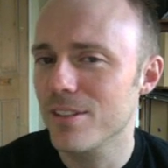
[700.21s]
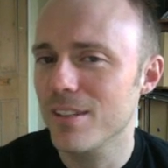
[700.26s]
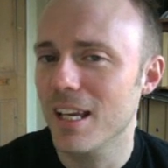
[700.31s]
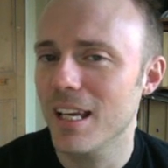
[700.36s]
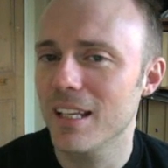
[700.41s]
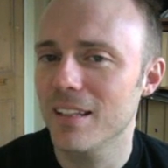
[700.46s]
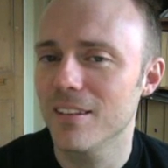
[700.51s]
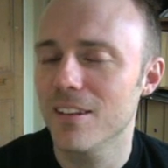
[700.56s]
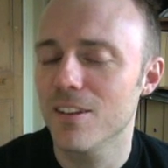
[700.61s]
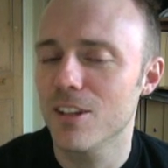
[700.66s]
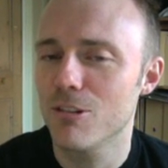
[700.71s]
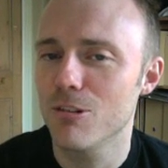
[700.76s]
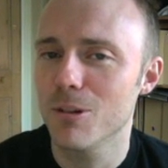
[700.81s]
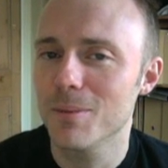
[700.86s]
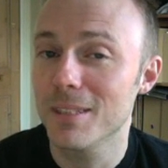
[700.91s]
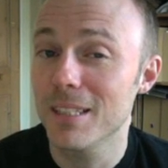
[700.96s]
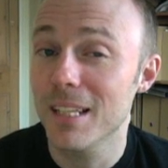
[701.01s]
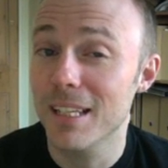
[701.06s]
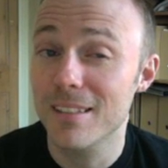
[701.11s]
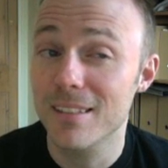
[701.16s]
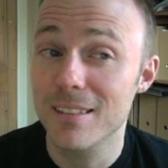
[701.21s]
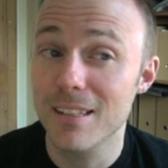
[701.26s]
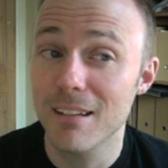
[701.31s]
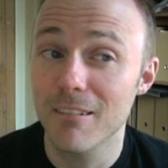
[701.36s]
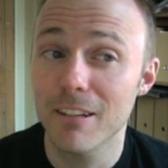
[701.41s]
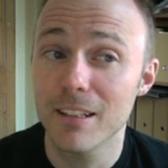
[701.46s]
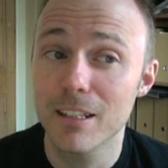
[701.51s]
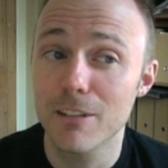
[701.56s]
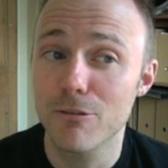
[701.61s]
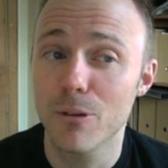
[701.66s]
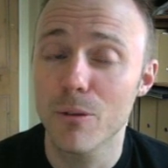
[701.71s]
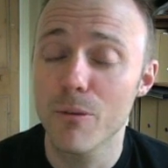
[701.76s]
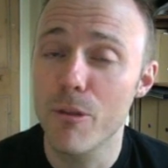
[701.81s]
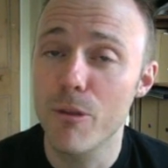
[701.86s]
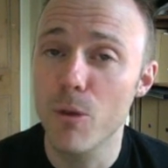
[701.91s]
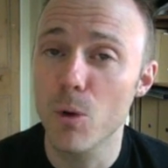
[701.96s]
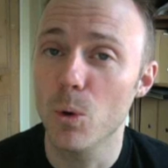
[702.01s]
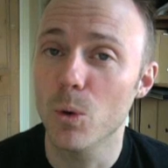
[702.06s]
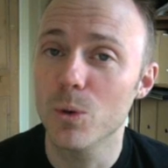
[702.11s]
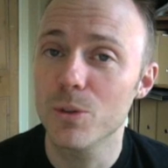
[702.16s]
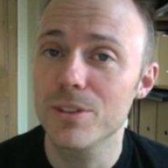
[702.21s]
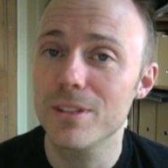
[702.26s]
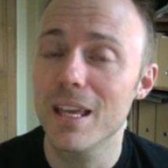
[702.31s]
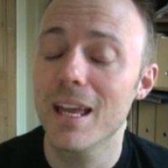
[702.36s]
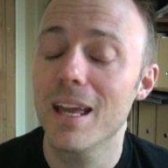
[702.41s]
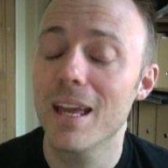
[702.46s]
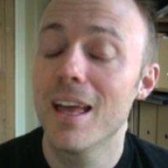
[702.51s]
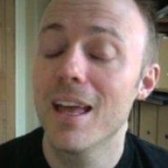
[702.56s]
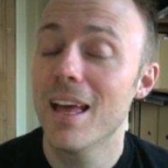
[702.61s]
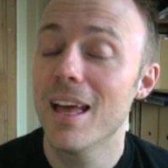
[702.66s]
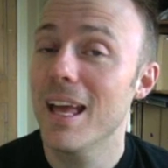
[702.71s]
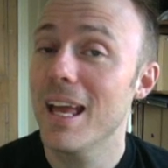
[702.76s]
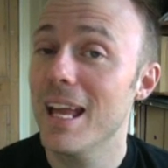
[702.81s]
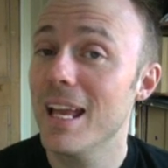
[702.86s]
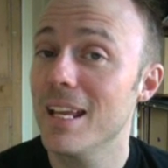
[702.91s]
It's not saying that the groups necessarily differ on thoughts.